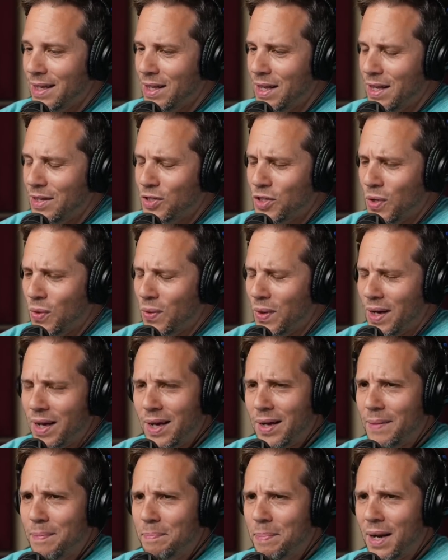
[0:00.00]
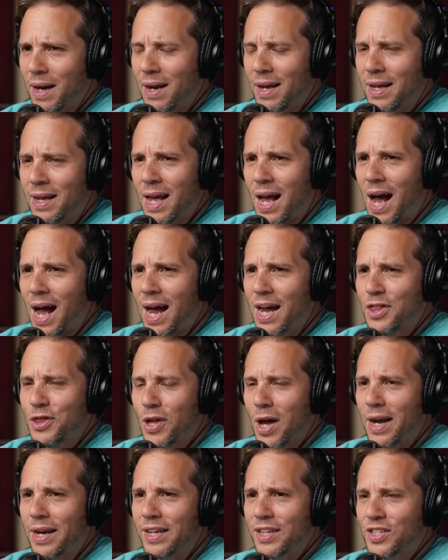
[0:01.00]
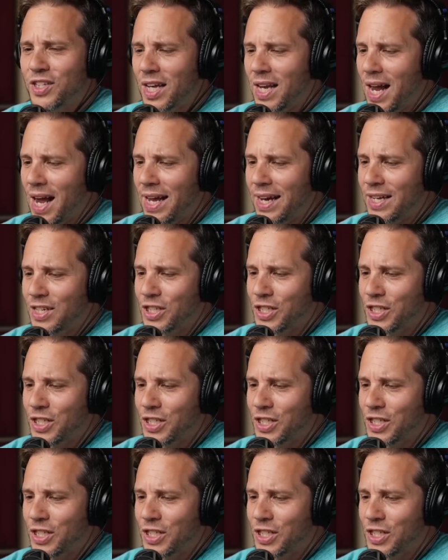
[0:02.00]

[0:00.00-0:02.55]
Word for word: uh, so uh, I thought he said, "I